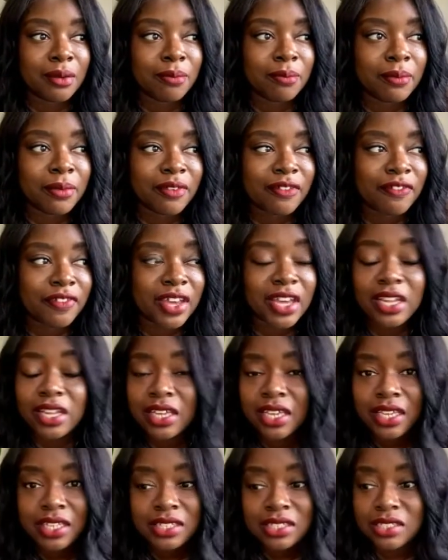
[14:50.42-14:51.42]
failing
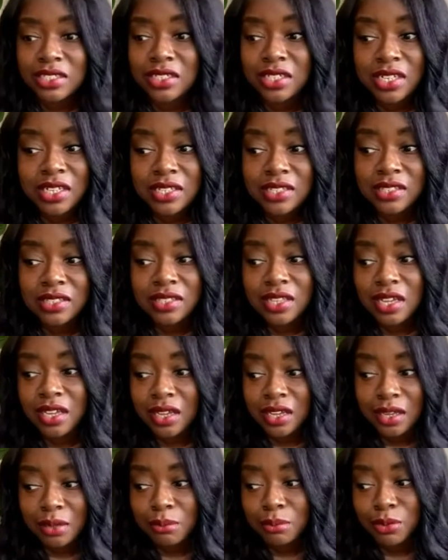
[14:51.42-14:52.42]
is just
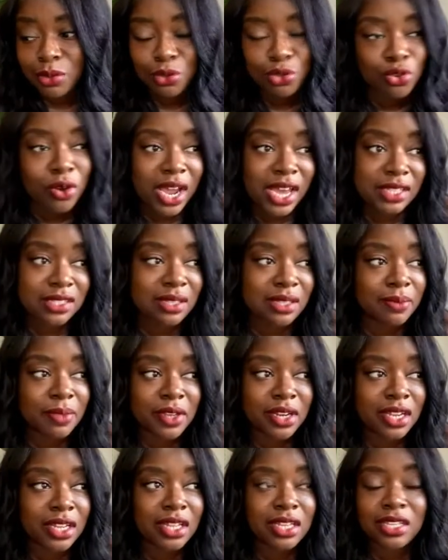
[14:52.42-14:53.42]
you try something
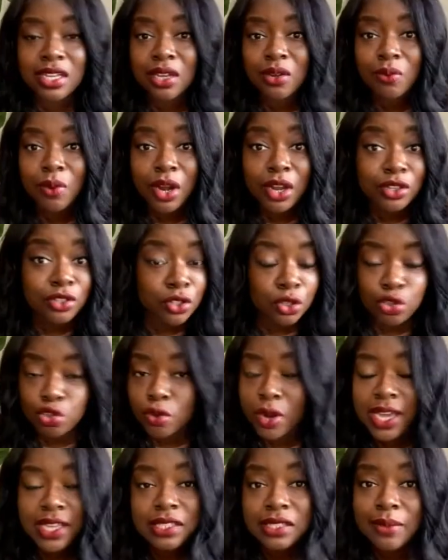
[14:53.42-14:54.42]
and it didn't work, so
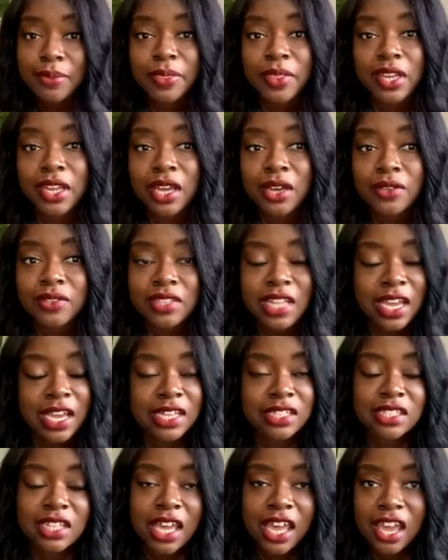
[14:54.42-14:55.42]
try something else. Like I
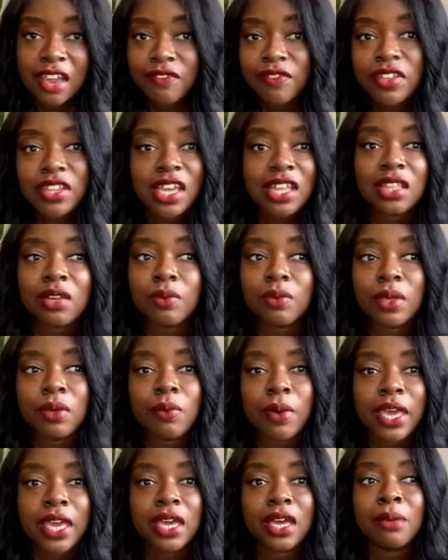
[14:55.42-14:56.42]
said, every day that we
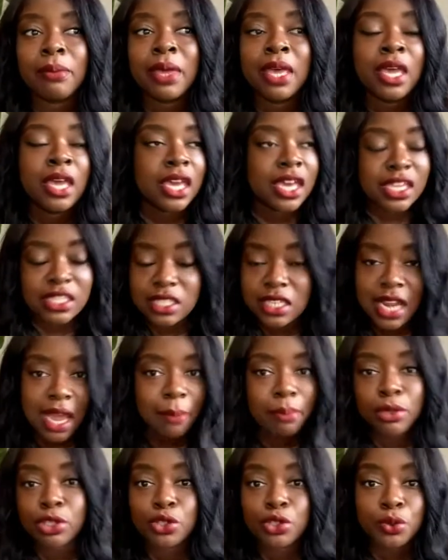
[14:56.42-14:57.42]
wake up is an
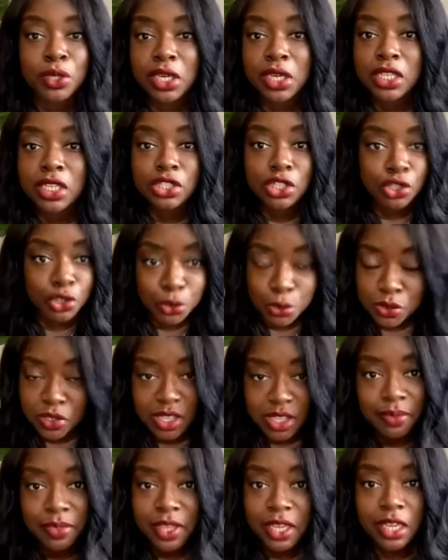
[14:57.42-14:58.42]
opportunity to do
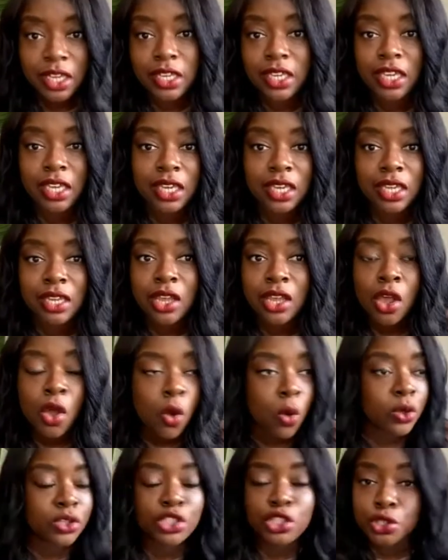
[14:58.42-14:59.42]
something again
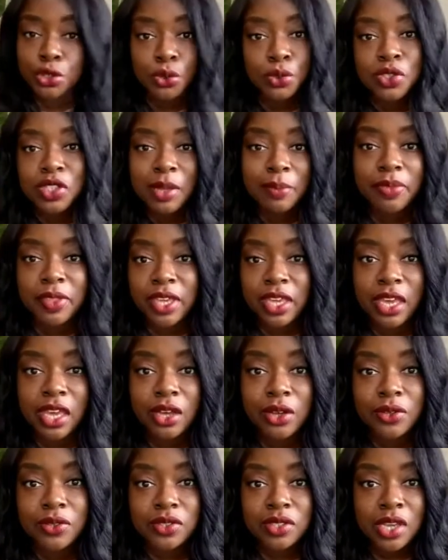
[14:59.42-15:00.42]
or to do something
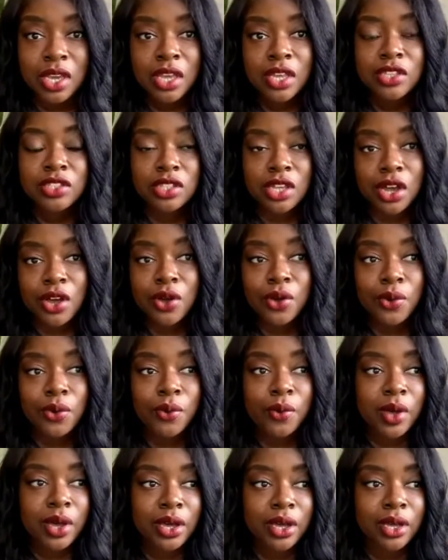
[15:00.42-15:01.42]
else.
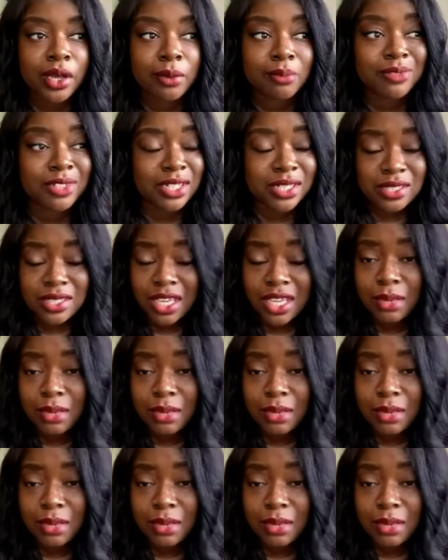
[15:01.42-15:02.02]
So just keep